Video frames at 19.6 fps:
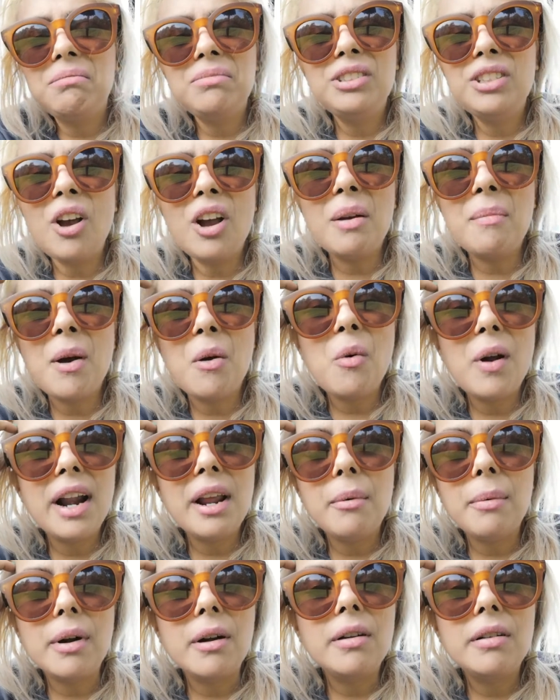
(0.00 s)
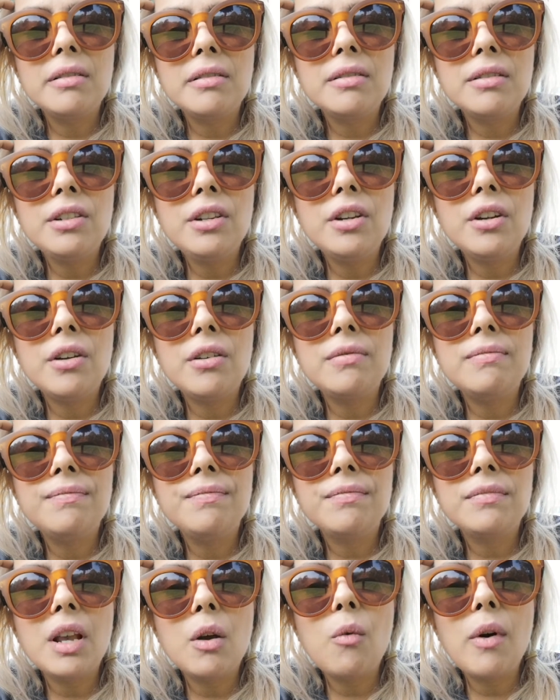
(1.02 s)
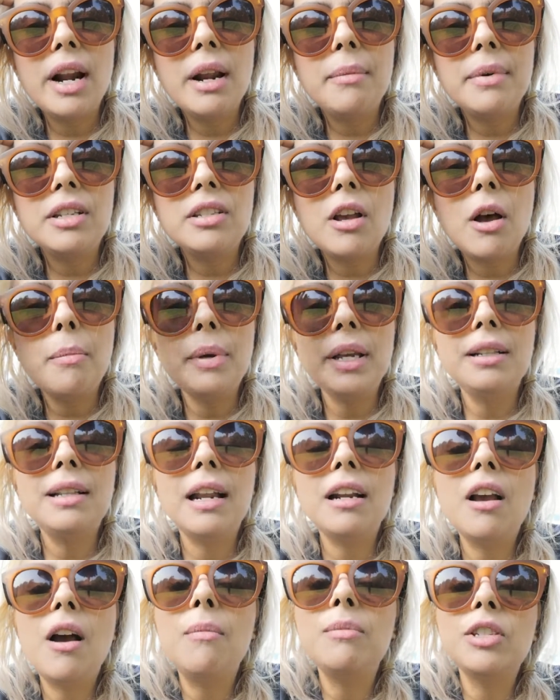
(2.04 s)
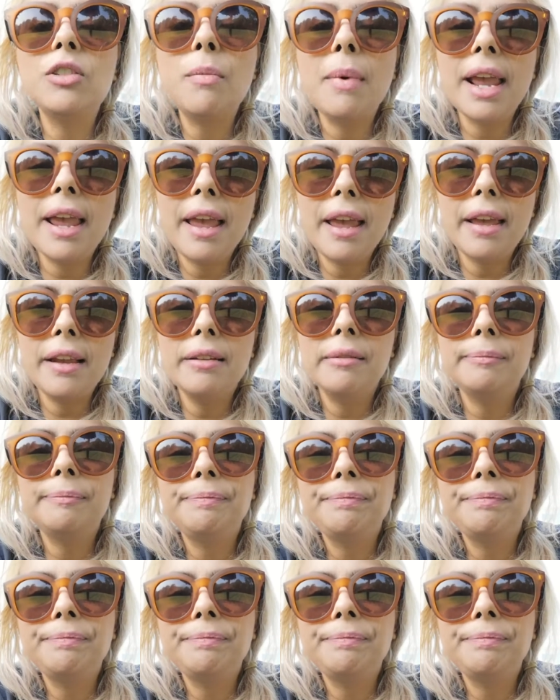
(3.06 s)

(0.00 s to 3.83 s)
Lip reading: talk about whatever topic that comes to my head.